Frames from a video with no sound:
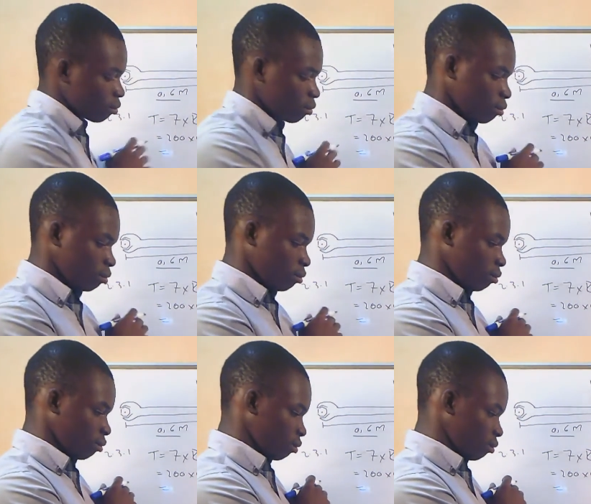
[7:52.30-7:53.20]

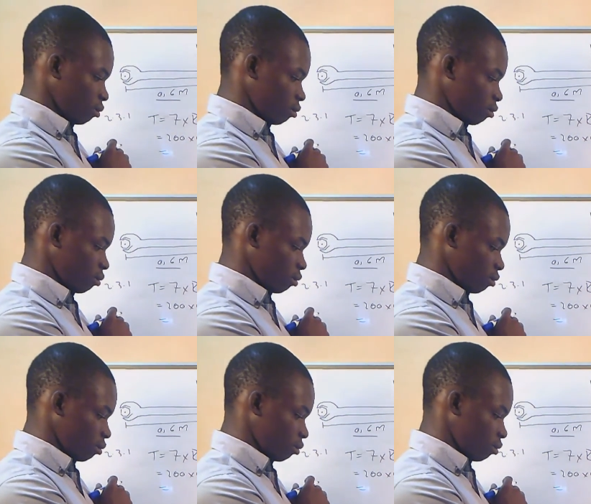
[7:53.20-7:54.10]

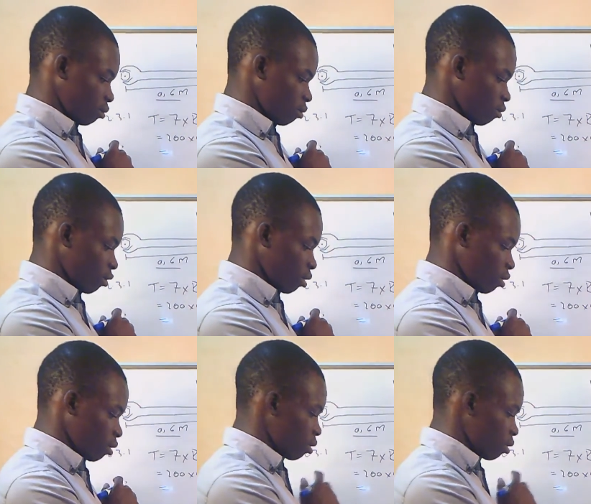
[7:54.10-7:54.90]
No one is speaking in this clip.